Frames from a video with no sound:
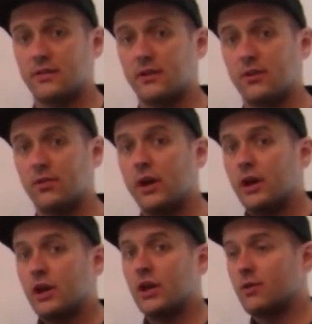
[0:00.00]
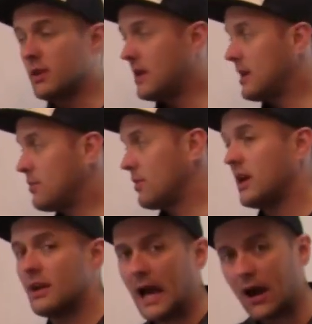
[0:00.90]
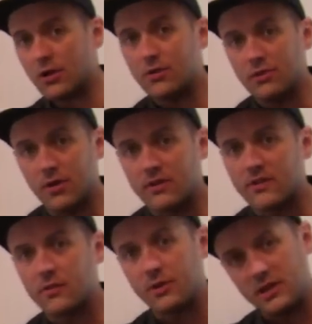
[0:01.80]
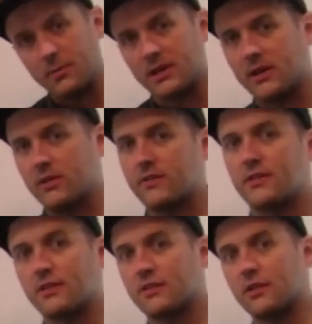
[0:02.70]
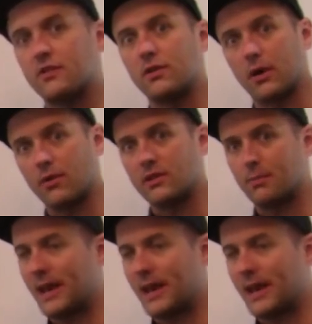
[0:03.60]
So and how do you notice this? Well, you typically notice because you go to the